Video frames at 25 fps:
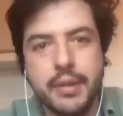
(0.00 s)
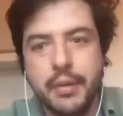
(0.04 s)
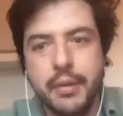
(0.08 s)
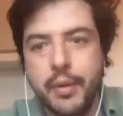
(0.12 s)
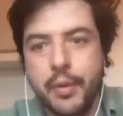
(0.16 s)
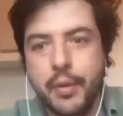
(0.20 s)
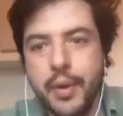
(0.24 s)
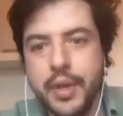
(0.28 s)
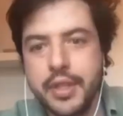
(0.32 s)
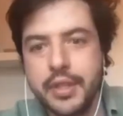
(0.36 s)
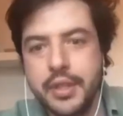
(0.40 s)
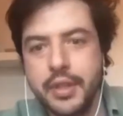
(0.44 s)

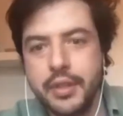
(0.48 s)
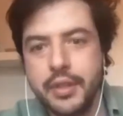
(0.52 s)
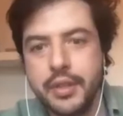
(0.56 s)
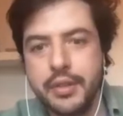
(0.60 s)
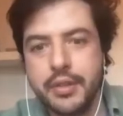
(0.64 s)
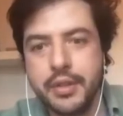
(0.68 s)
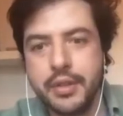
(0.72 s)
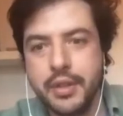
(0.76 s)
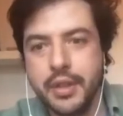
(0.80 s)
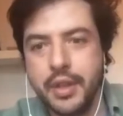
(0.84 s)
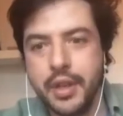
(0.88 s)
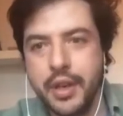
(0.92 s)

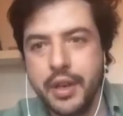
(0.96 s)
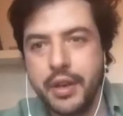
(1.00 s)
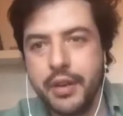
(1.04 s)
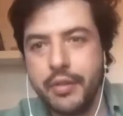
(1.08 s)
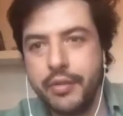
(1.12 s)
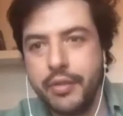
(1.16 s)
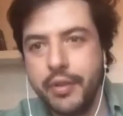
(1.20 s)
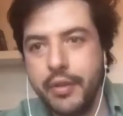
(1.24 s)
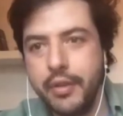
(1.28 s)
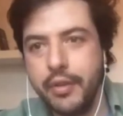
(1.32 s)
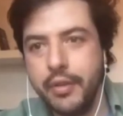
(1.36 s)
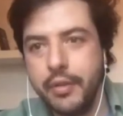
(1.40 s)
questions here
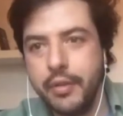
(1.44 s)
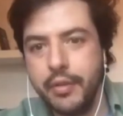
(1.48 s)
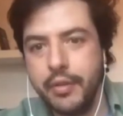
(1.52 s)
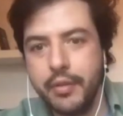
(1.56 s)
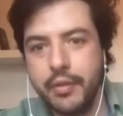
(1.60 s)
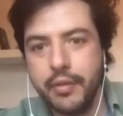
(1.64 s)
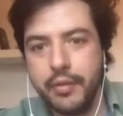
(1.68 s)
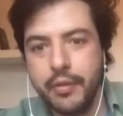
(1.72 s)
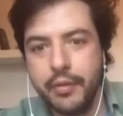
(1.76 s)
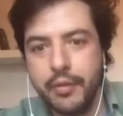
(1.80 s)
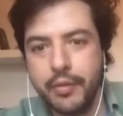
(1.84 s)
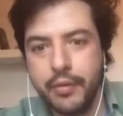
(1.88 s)

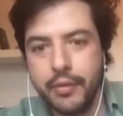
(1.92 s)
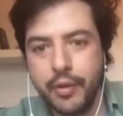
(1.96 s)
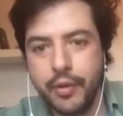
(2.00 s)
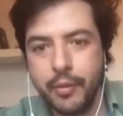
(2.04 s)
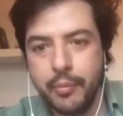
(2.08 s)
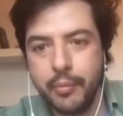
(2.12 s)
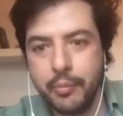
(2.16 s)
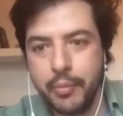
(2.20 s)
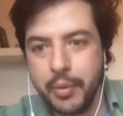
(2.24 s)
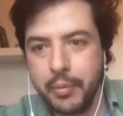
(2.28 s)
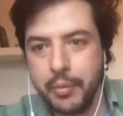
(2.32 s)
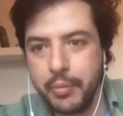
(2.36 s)
from
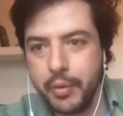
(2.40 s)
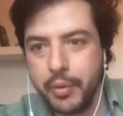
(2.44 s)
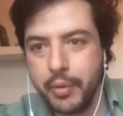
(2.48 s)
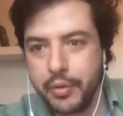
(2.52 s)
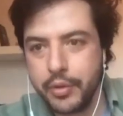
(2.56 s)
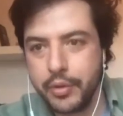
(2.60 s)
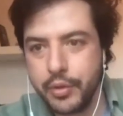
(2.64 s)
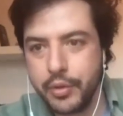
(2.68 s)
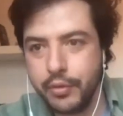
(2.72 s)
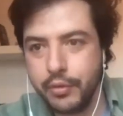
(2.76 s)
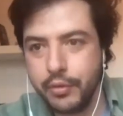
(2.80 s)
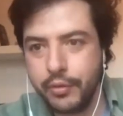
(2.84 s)
people,
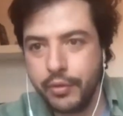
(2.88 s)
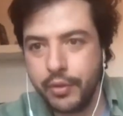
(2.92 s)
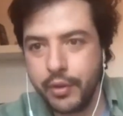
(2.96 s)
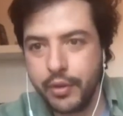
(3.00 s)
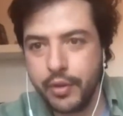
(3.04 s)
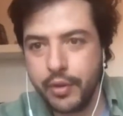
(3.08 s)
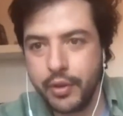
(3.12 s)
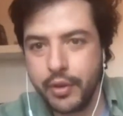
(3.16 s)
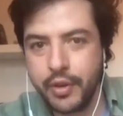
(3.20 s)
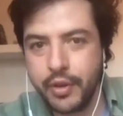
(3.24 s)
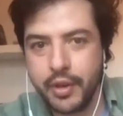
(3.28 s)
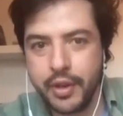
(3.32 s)
two
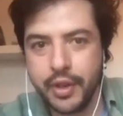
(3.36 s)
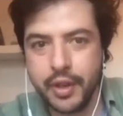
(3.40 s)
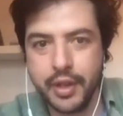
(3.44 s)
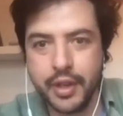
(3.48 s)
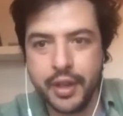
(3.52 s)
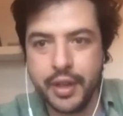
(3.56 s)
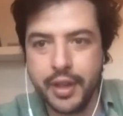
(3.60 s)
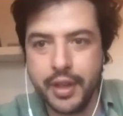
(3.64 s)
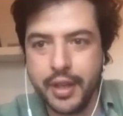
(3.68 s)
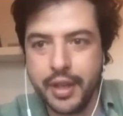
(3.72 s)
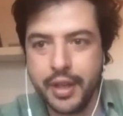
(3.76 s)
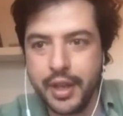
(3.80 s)
for
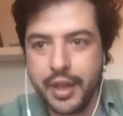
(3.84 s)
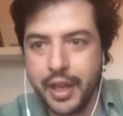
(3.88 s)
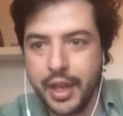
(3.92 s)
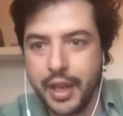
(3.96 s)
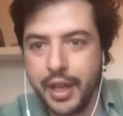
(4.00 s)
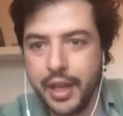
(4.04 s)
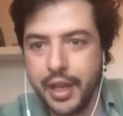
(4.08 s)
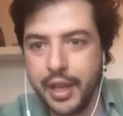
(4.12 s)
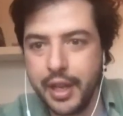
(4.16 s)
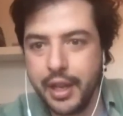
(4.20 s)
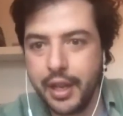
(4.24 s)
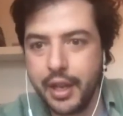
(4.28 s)

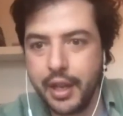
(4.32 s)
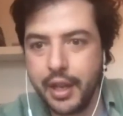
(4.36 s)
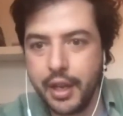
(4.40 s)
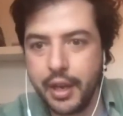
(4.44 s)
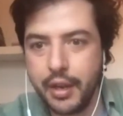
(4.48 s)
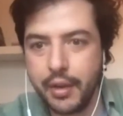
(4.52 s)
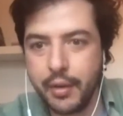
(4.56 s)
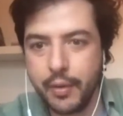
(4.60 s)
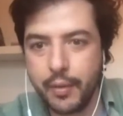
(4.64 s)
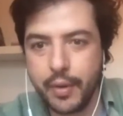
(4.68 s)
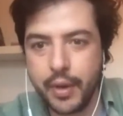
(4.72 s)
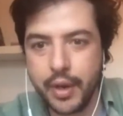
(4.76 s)
Khalilah
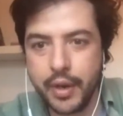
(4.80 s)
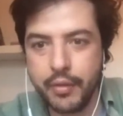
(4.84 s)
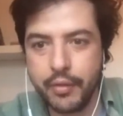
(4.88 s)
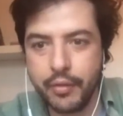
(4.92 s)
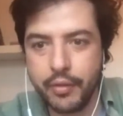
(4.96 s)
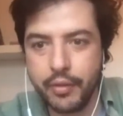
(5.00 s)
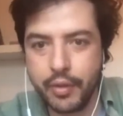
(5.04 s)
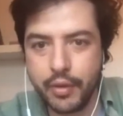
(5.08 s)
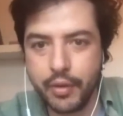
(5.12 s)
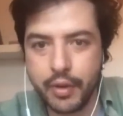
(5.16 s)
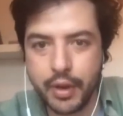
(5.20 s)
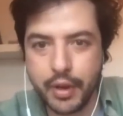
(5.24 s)
and one
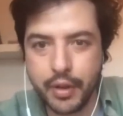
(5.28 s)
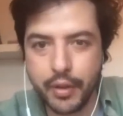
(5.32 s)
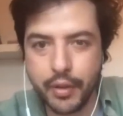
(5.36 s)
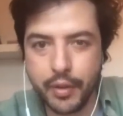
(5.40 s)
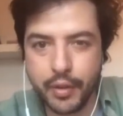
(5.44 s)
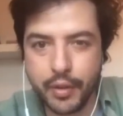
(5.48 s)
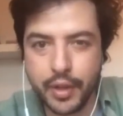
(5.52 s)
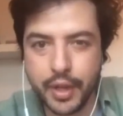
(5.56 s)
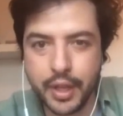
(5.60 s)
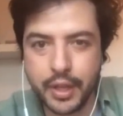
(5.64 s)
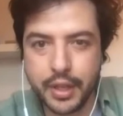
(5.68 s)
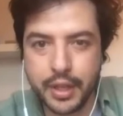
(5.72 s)
for
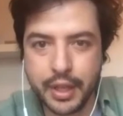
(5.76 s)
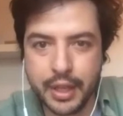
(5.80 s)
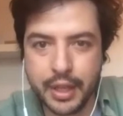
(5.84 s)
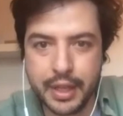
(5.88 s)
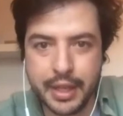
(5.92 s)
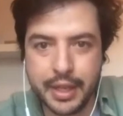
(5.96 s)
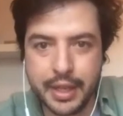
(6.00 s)
Eludit.